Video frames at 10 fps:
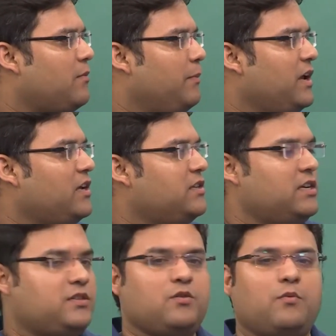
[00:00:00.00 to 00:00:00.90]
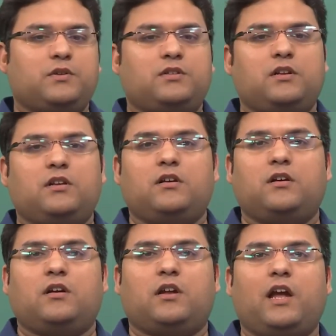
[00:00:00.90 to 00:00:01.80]
big jigsaw
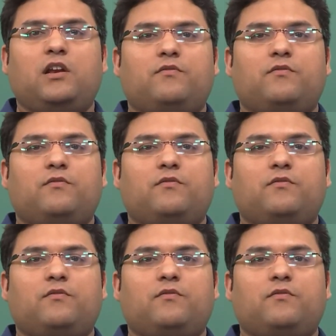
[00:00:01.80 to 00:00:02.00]
puzzle kind